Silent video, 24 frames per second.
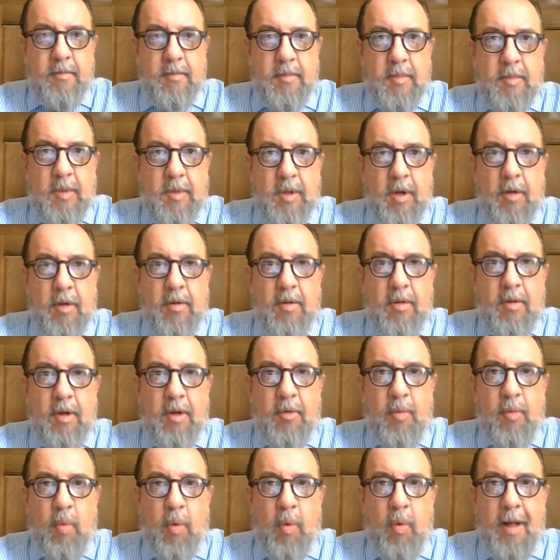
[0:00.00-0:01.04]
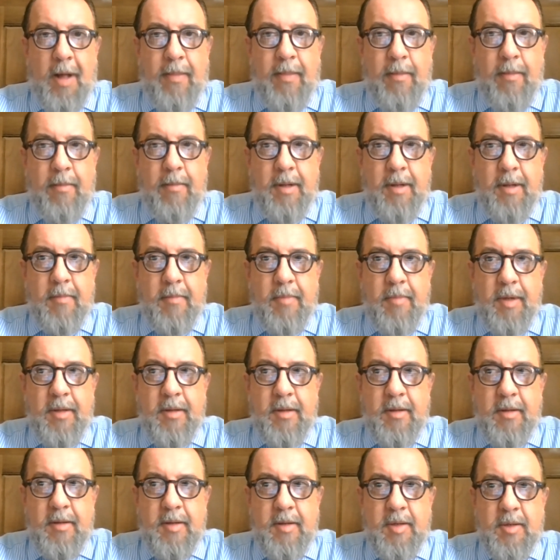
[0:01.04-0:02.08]
Not one, but
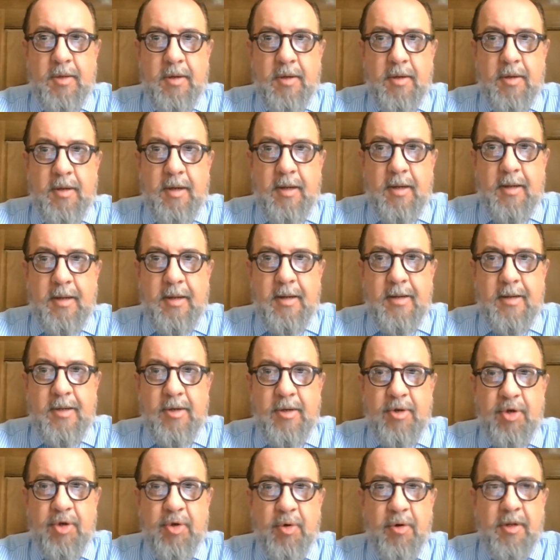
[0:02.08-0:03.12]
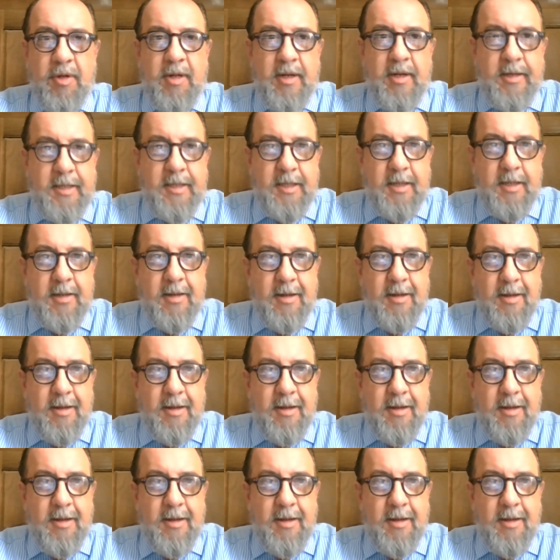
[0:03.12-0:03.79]
certainly there is a short list,